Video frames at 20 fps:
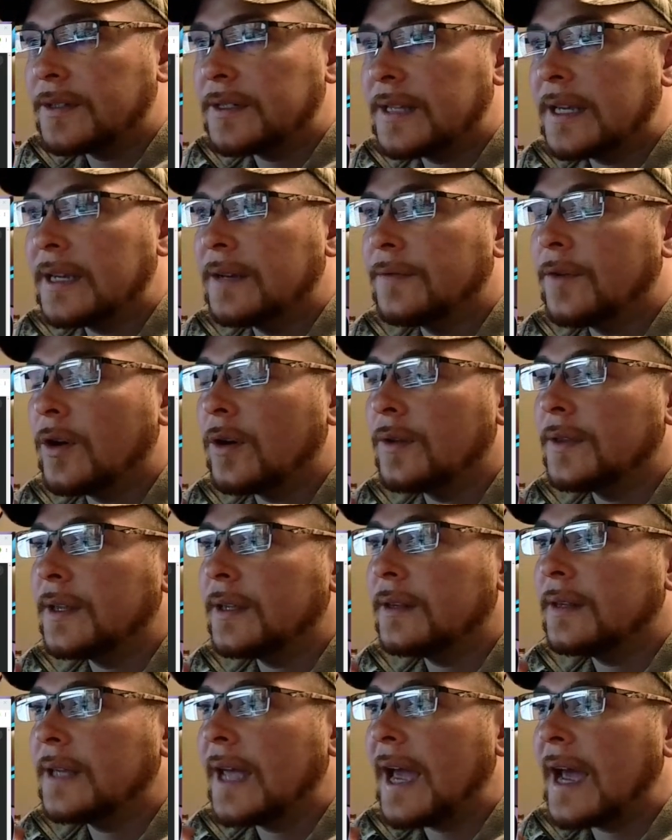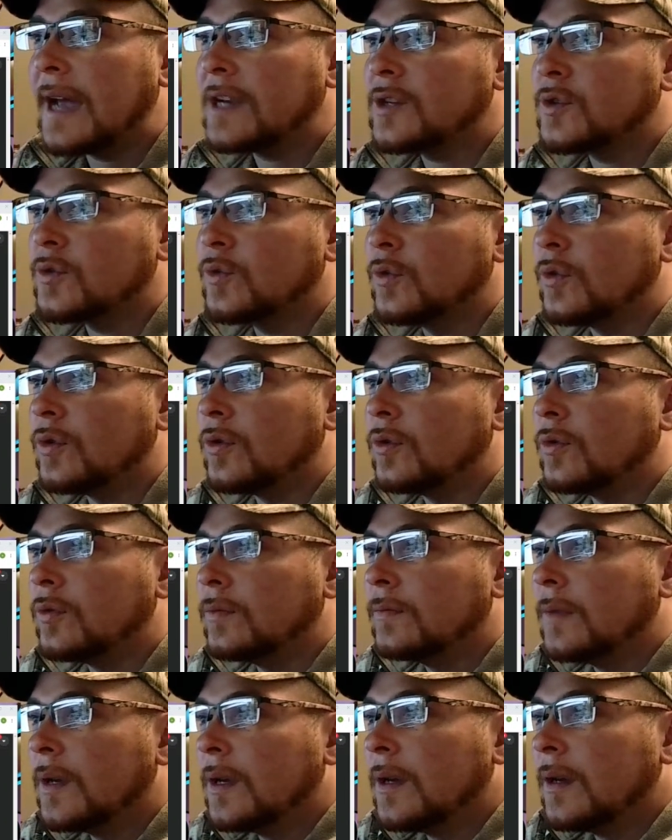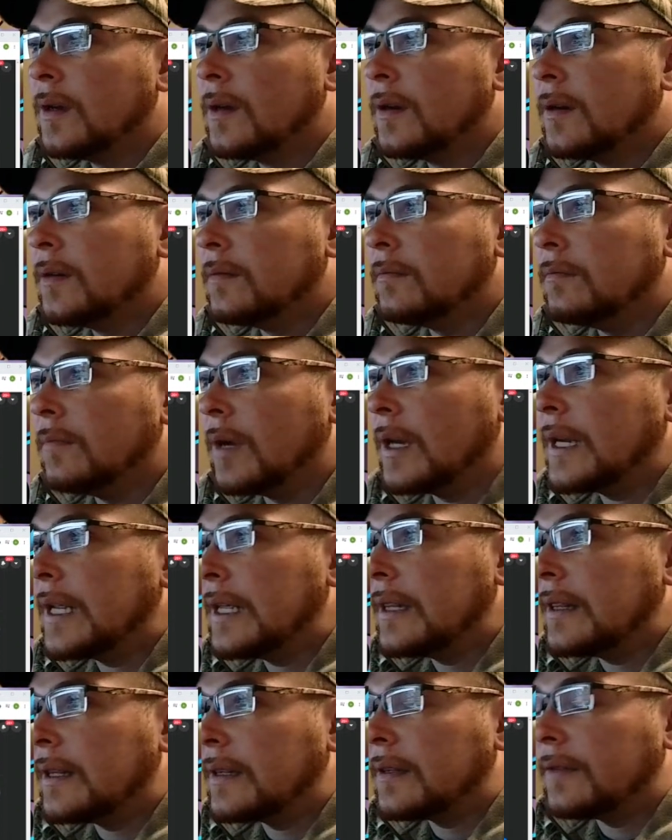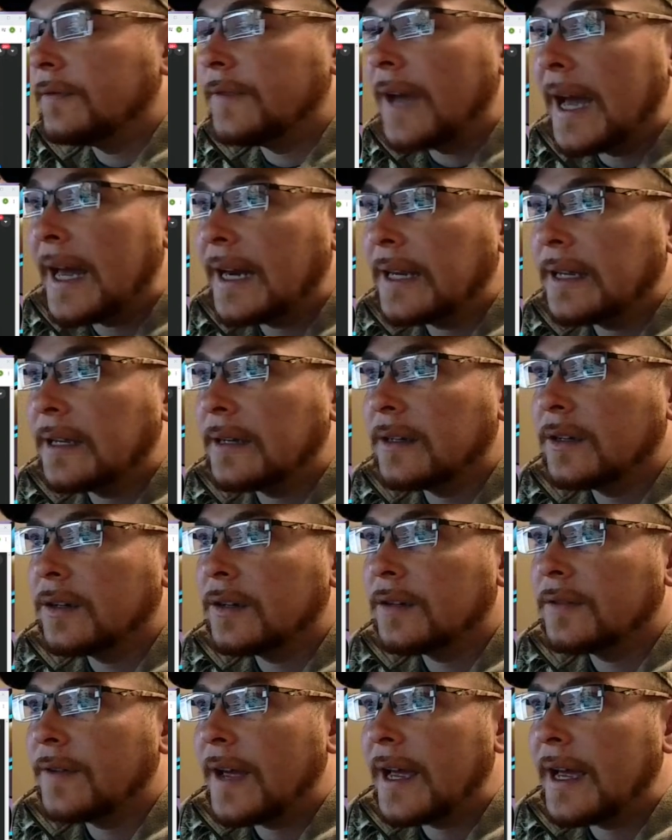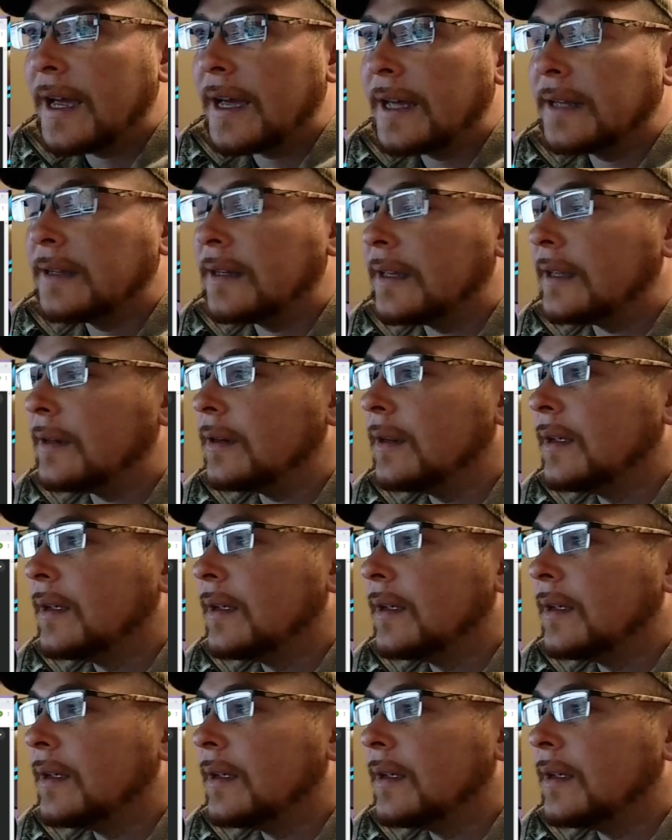Think of all the actual money that the Vatican could have had, that